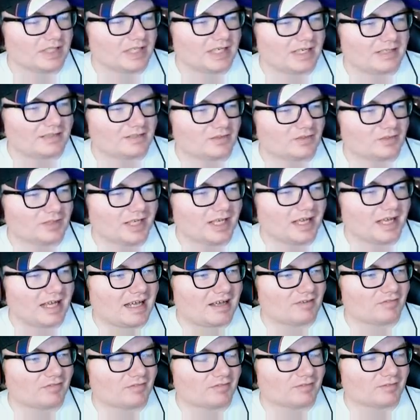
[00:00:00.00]
but yeah, it's only
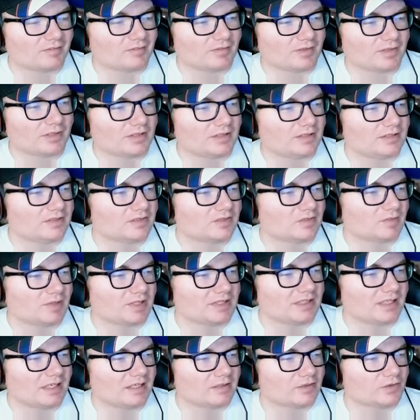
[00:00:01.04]
half of a run, so
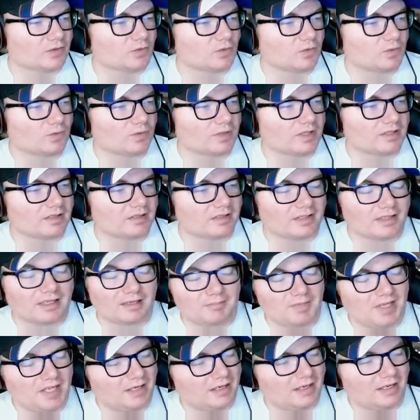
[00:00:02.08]
my tires won't wear to the
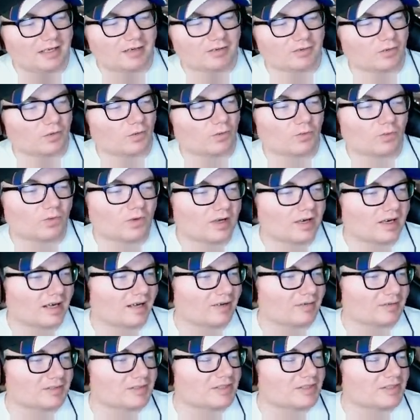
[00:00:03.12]
end. Man, I don't know what